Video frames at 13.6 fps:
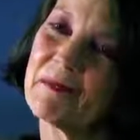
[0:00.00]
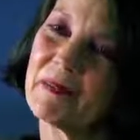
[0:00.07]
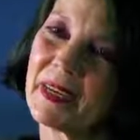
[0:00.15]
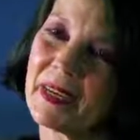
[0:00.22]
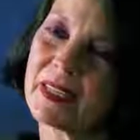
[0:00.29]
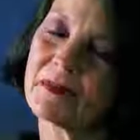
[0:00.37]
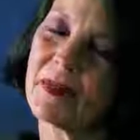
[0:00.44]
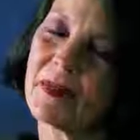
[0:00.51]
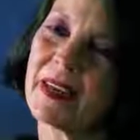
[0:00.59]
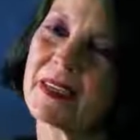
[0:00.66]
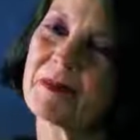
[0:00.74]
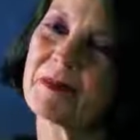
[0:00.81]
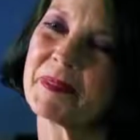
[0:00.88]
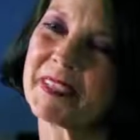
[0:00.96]
Because my
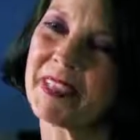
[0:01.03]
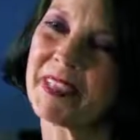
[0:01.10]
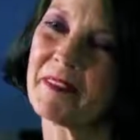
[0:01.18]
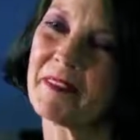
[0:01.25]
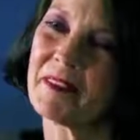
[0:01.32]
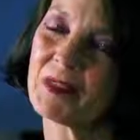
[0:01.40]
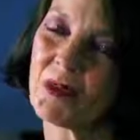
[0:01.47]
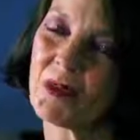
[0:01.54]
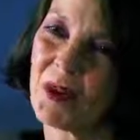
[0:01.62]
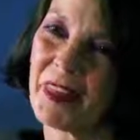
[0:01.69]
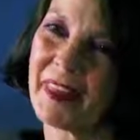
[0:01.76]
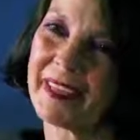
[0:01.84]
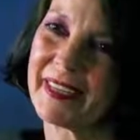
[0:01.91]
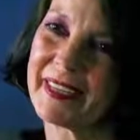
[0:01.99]
husband's life is
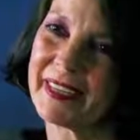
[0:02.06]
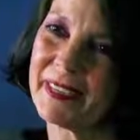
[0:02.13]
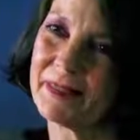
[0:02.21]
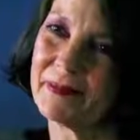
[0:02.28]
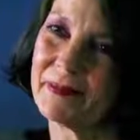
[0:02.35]
worth it.